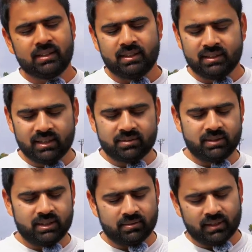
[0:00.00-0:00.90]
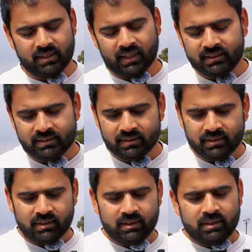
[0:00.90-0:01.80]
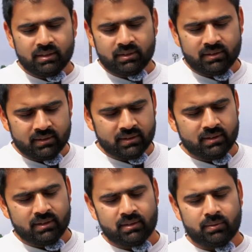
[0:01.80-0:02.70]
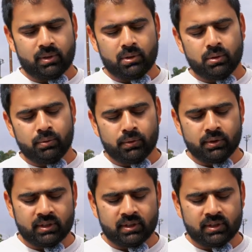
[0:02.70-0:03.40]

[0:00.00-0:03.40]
antennas, which is very nice for O four